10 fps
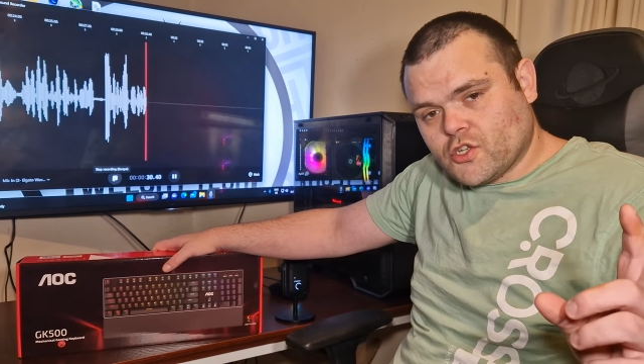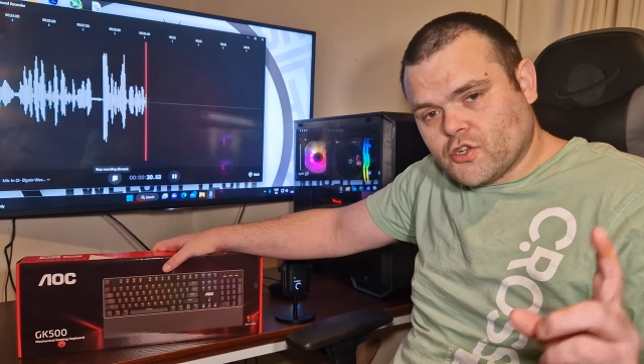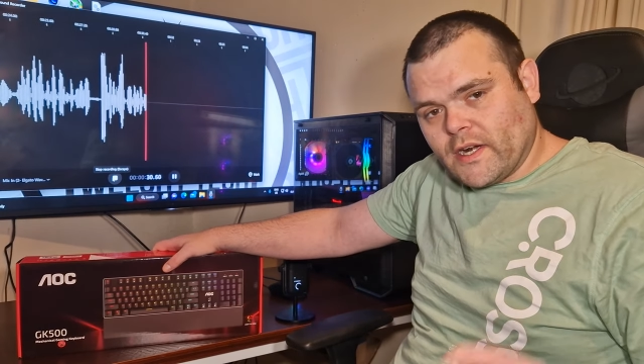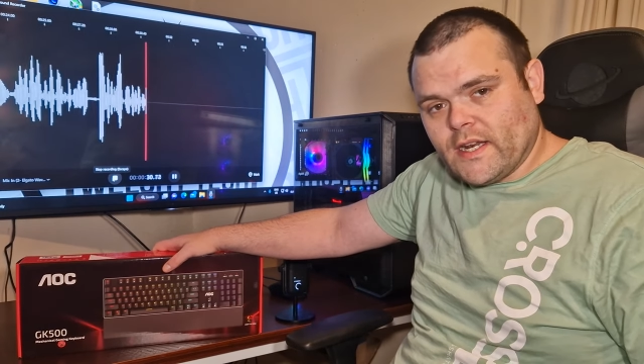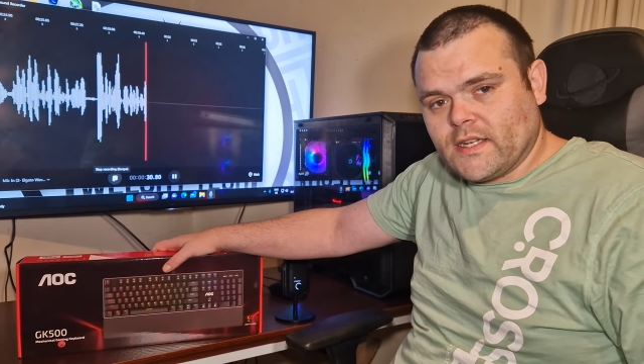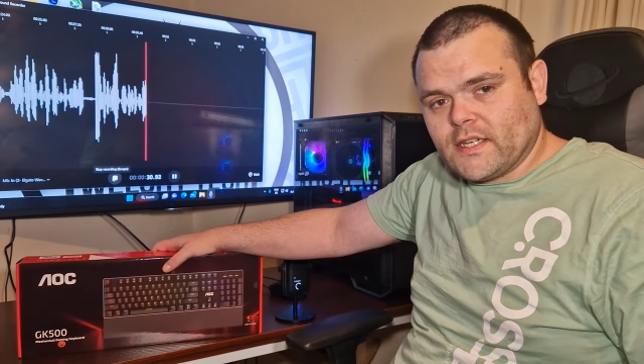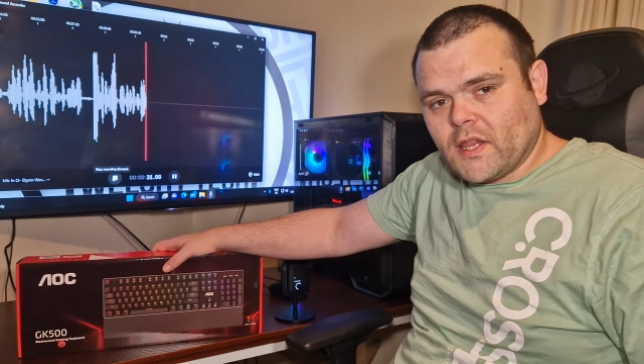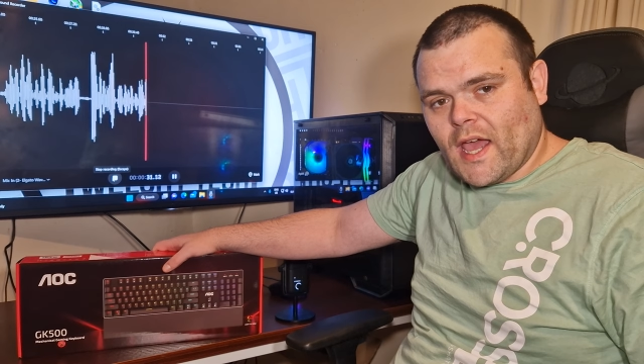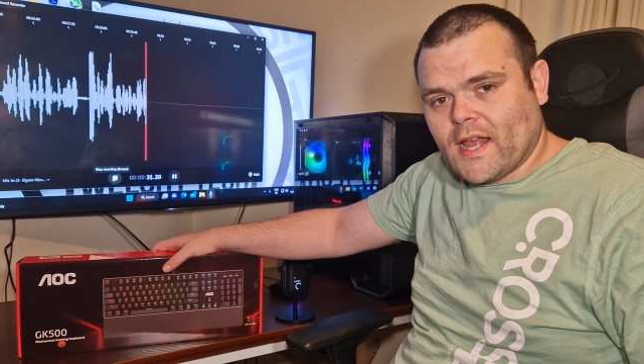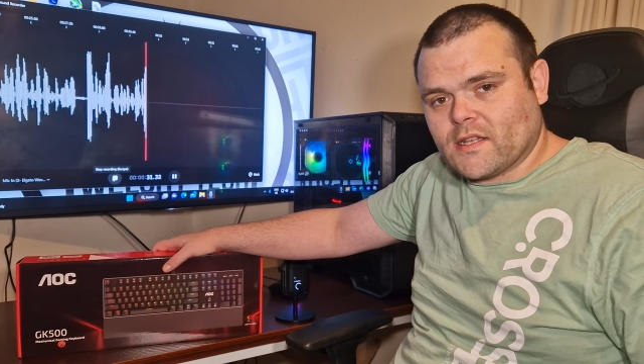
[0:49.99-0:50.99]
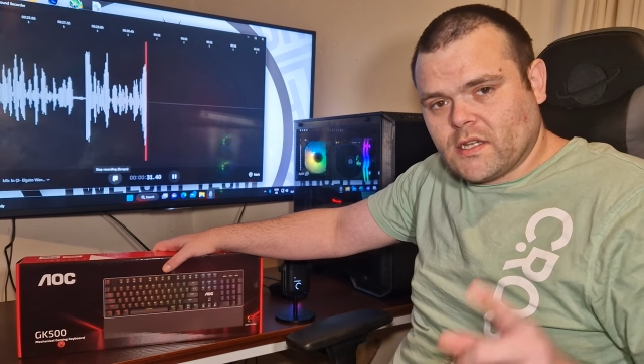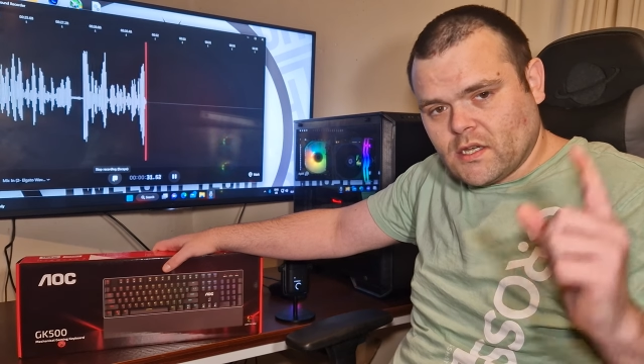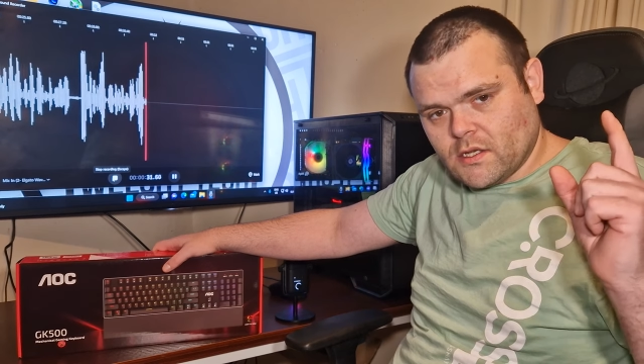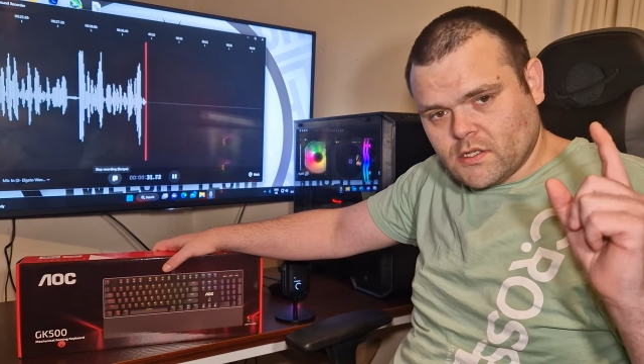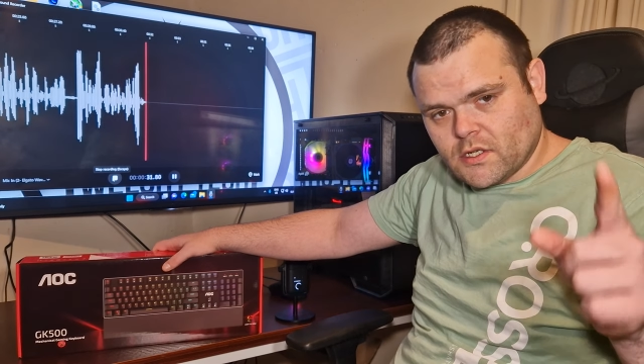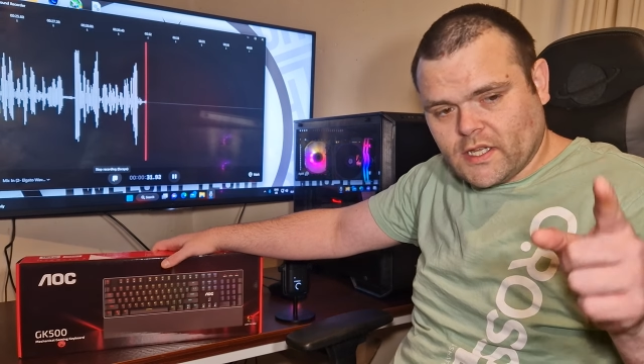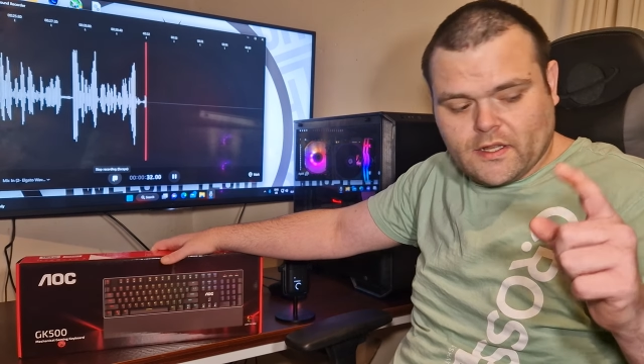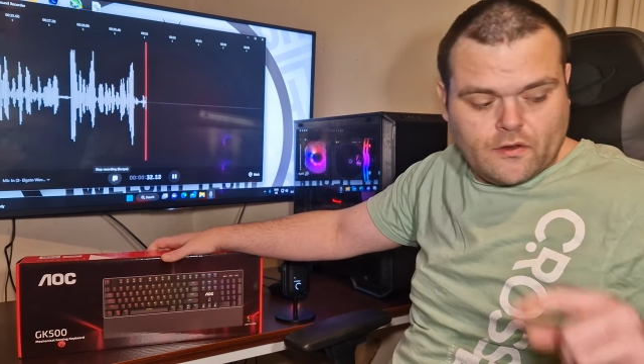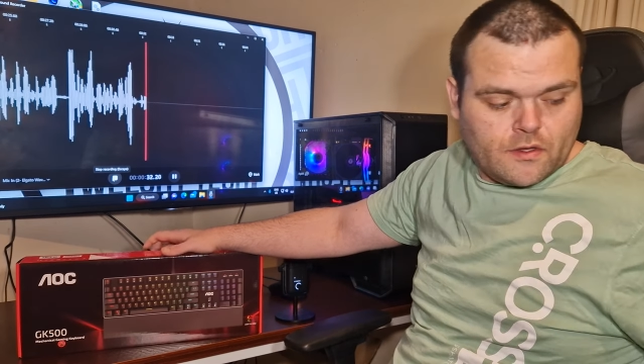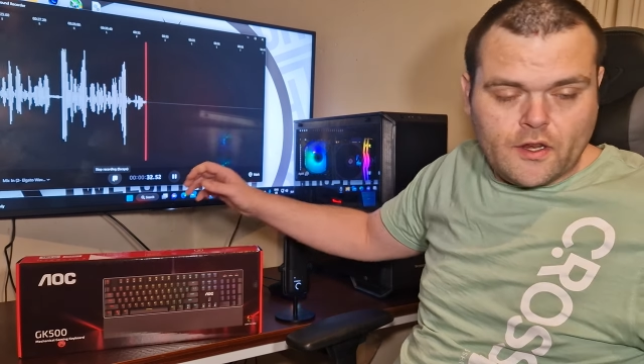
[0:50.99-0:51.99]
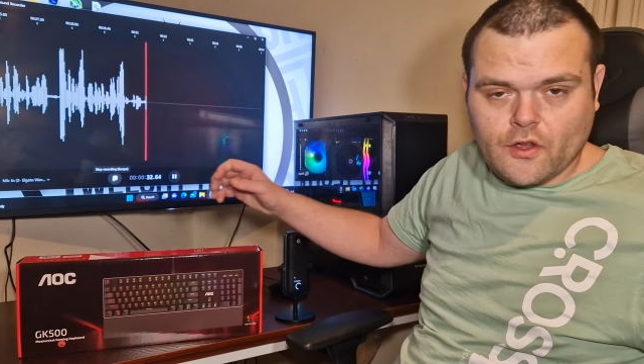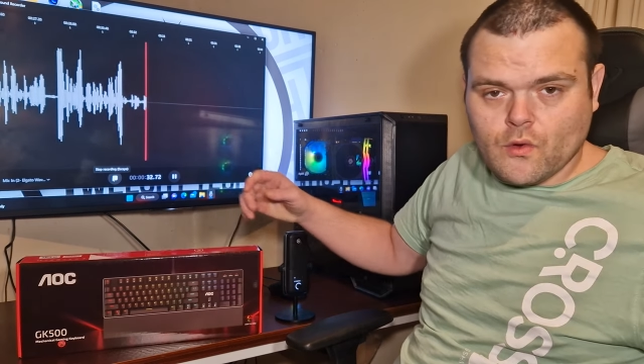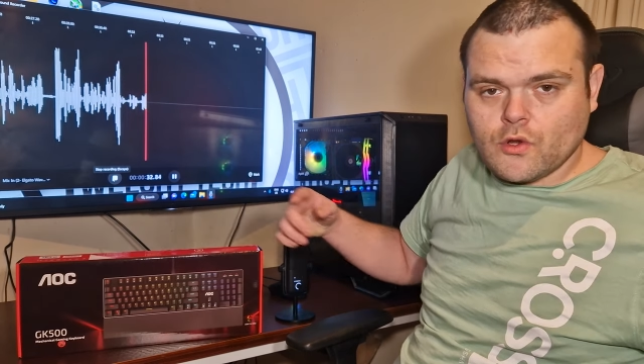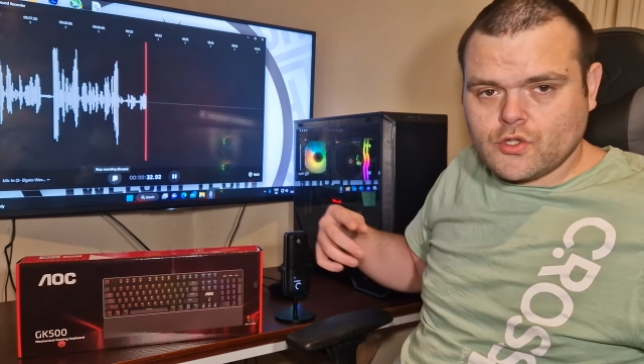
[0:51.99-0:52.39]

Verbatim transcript: straight into that. So continue.